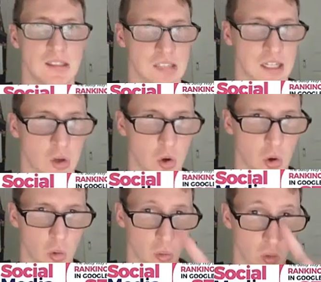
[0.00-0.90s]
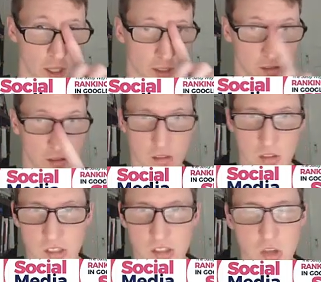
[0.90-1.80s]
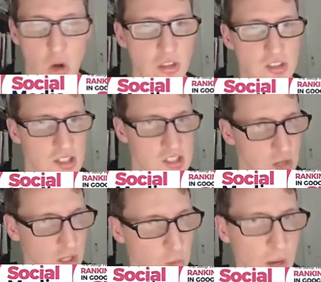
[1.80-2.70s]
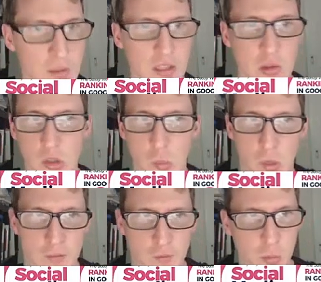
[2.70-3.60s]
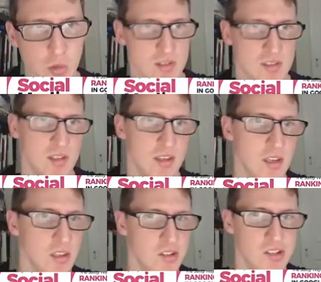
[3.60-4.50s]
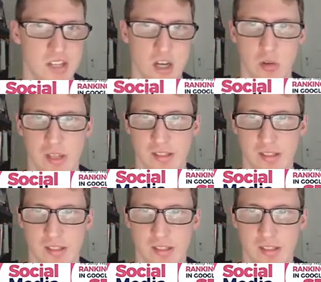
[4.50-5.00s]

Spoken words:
is like all like, you can notice like straight away when you look at one of her books, you can tell